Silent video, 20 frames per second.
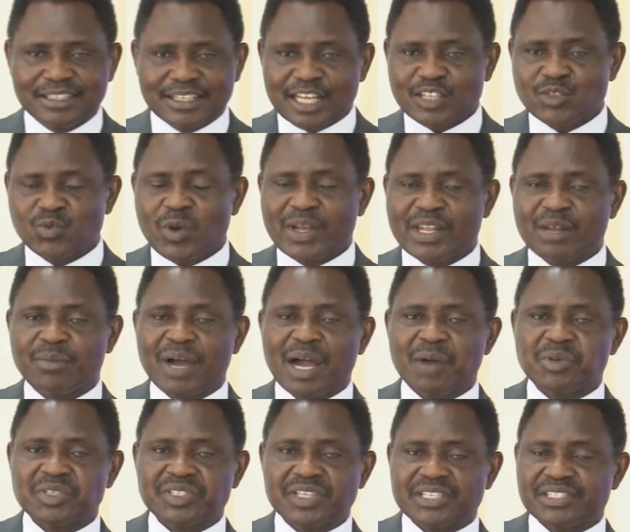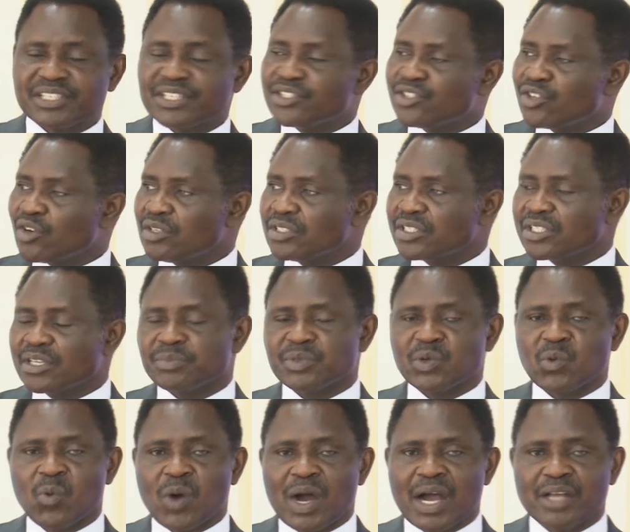That's what the Bible says in John
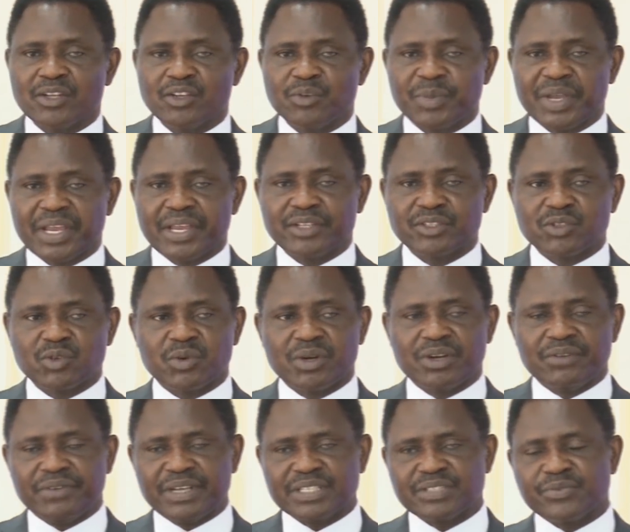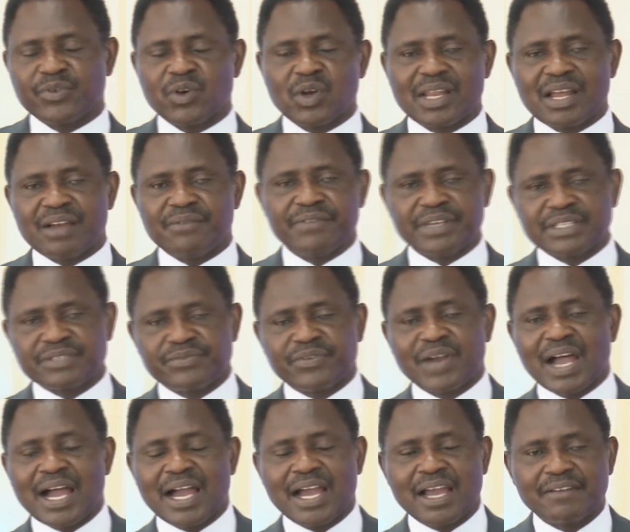chapter 1. You begin to read verse 4 down verse
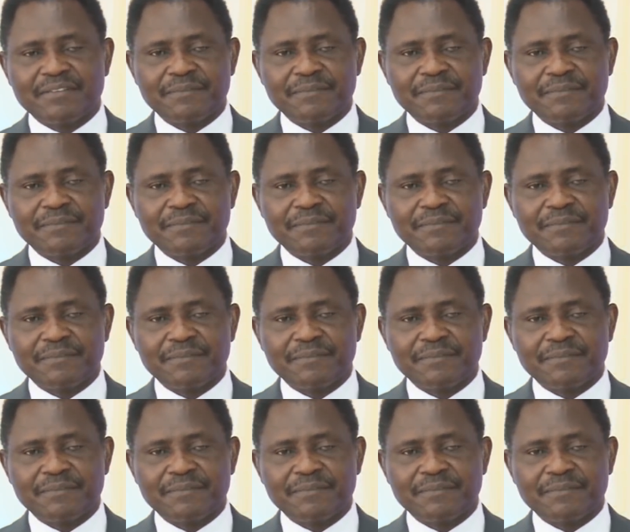5.